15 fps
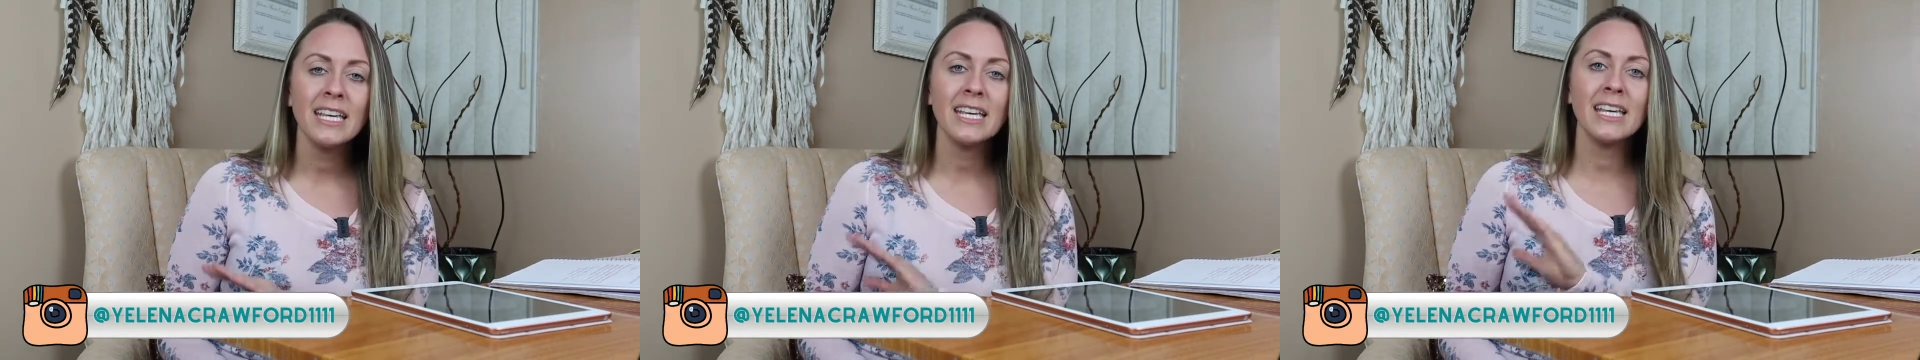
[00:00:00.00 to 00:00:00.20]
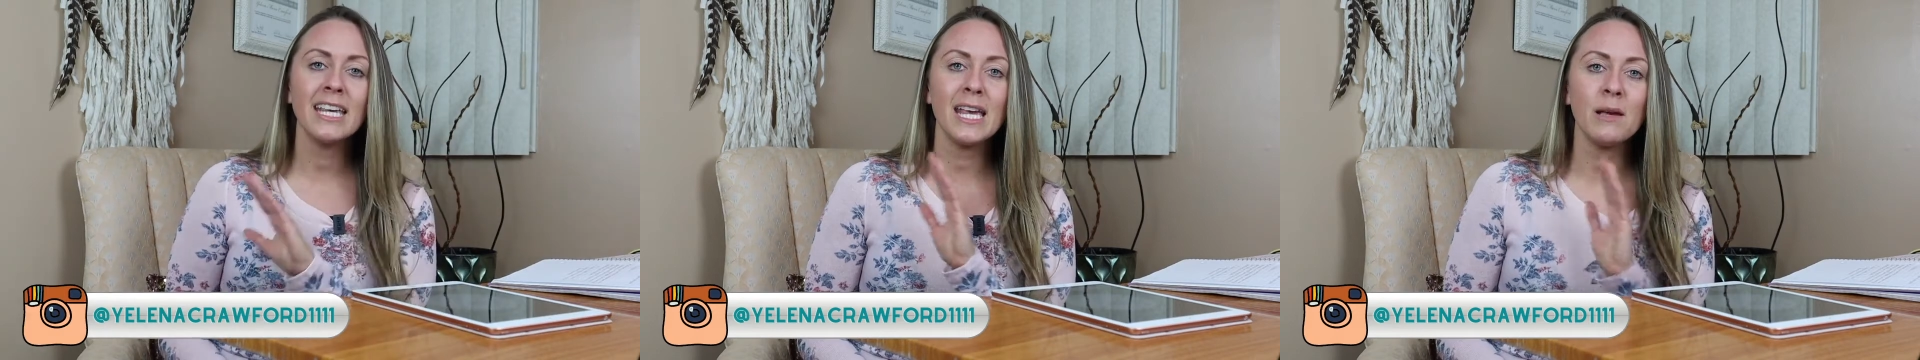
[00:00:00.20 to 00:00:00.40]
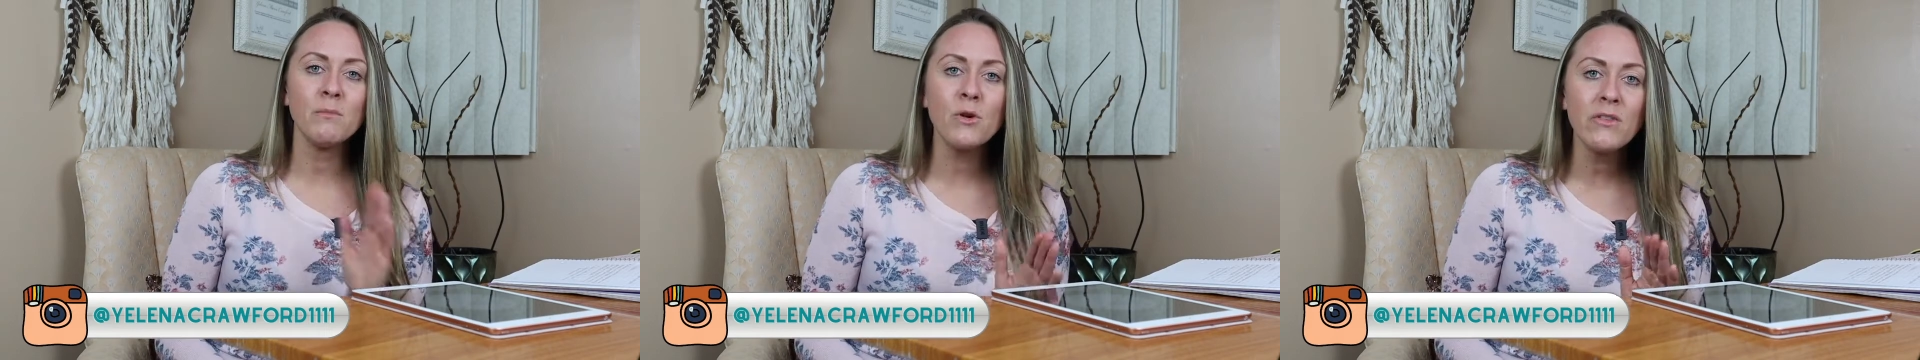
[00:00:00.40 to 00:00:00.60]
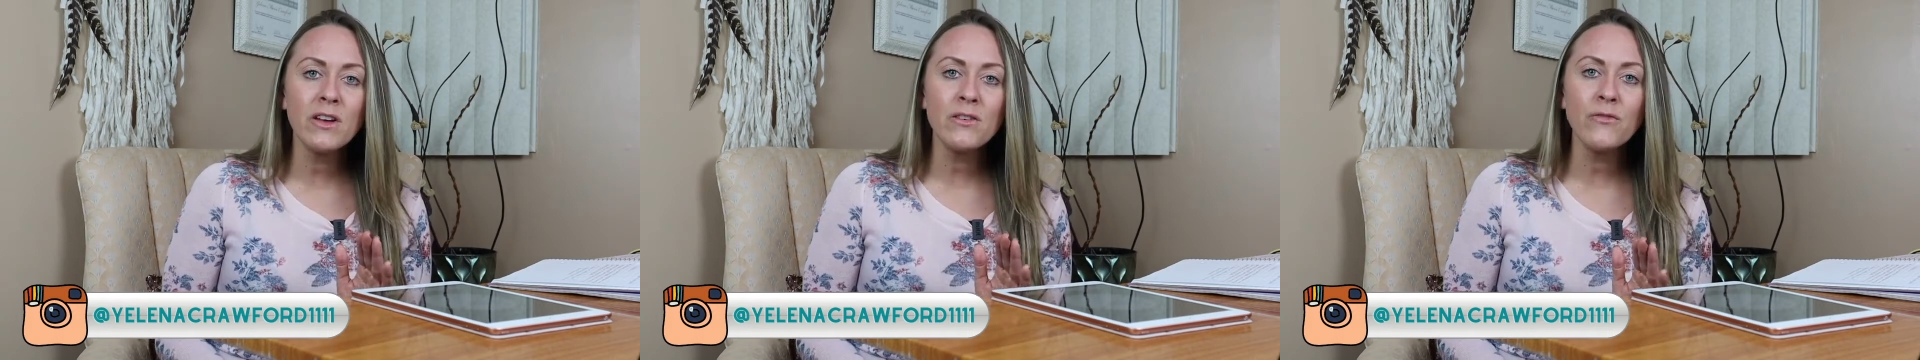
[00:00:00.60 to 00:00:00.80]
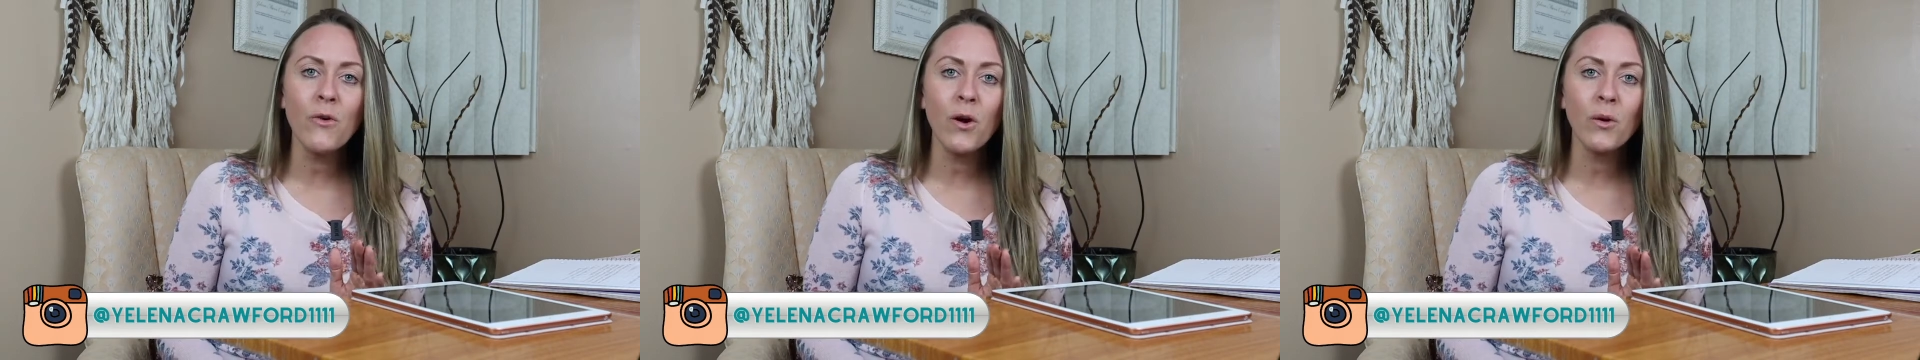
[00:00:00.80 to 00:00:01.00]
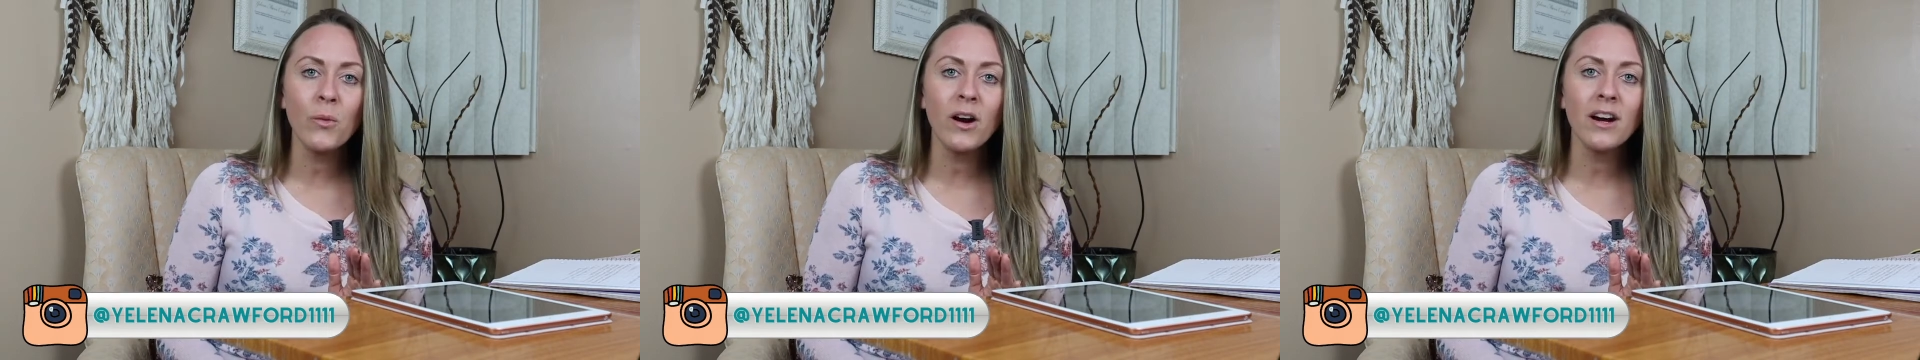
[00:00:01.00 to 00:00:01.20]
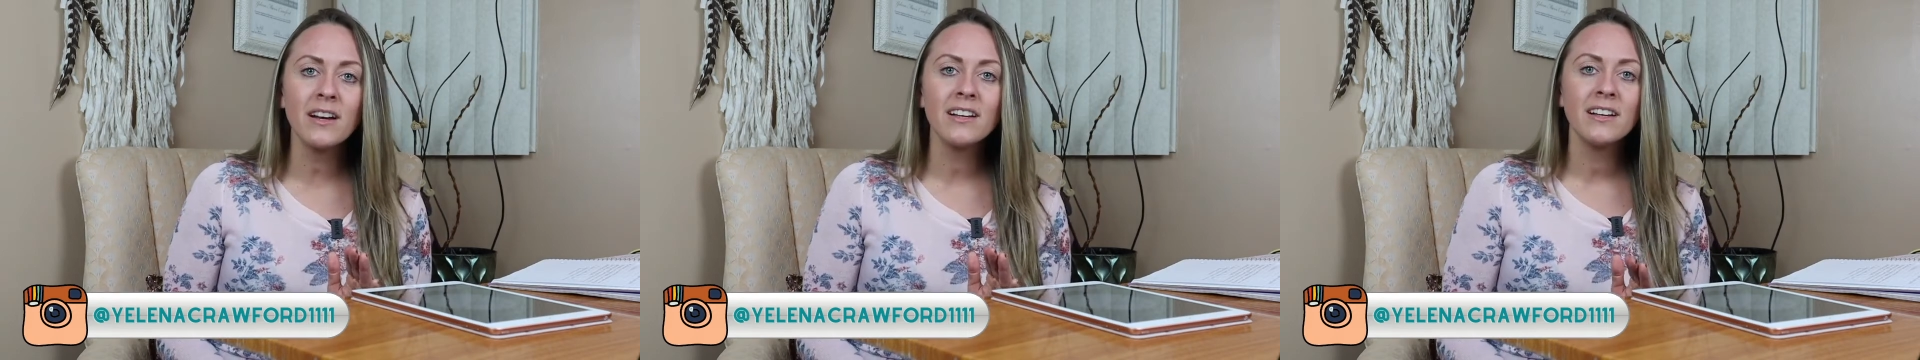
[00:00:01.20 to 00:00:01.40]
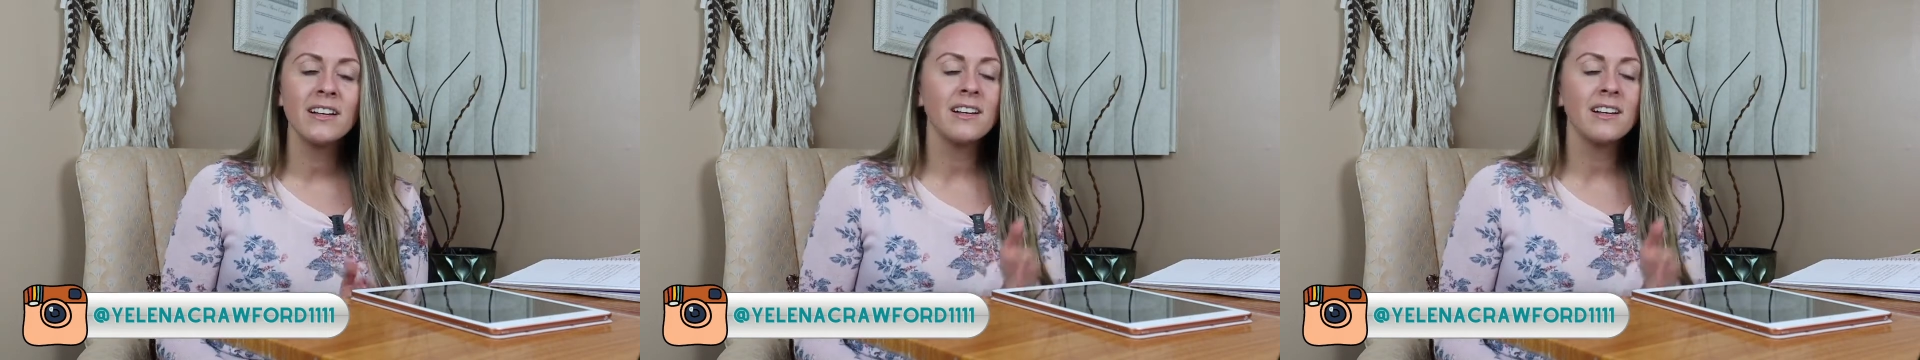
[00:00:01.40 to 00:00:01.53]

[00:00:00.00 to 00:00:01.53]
keep moving forward.